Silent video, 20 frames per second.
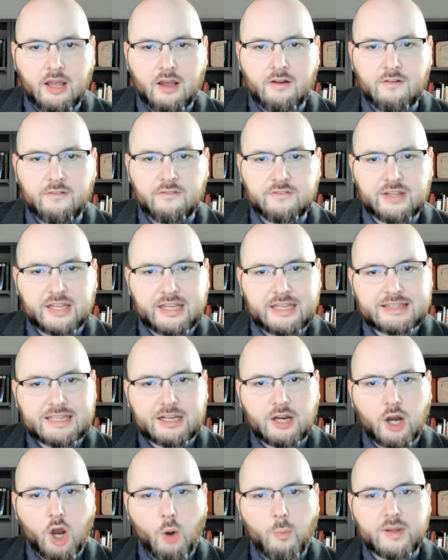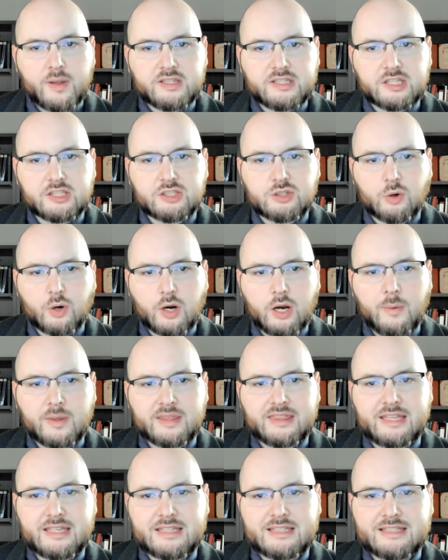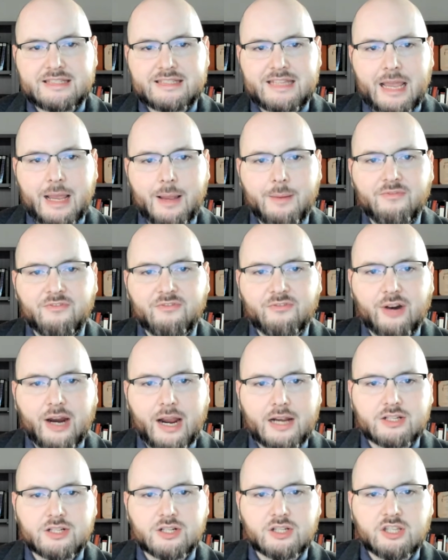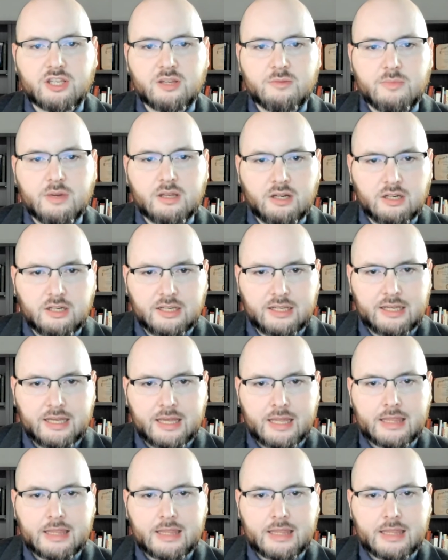Fleet then opens the story with this same fractured community